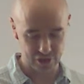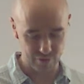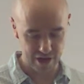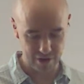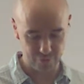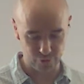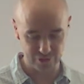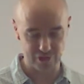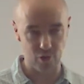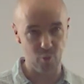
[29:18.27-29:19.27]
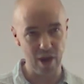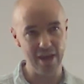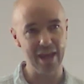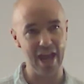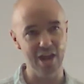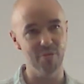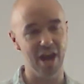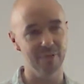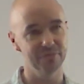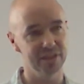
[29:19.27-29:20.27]
to reinforce that when
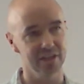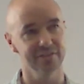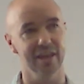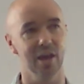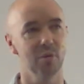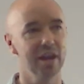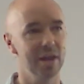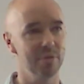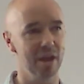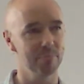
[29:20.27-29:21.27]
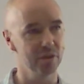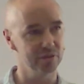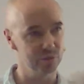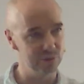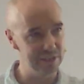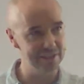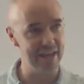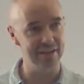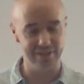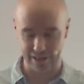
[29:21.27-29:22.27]
Abraham does that, when Abraham puts all his
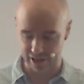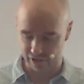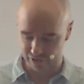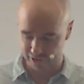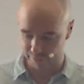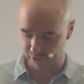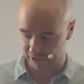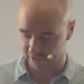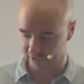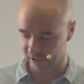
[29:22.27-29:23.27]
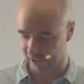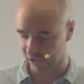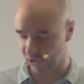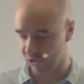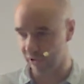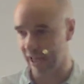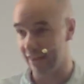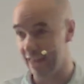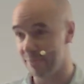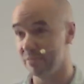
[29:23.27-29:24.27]
eggs in the Isaac basket, God
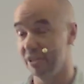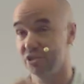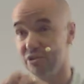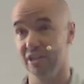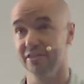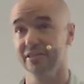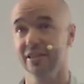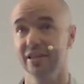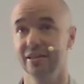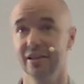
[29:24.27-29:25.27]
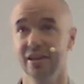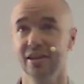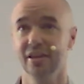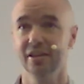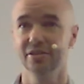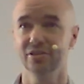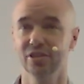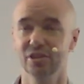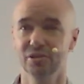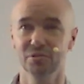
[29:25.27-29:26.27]
can then be trusted
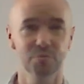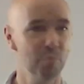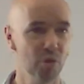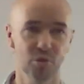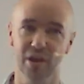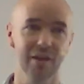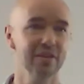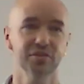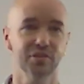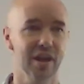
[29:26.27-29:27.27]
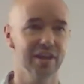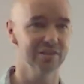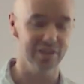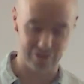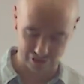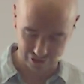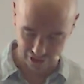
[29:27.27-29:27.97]
to pour out his grace and to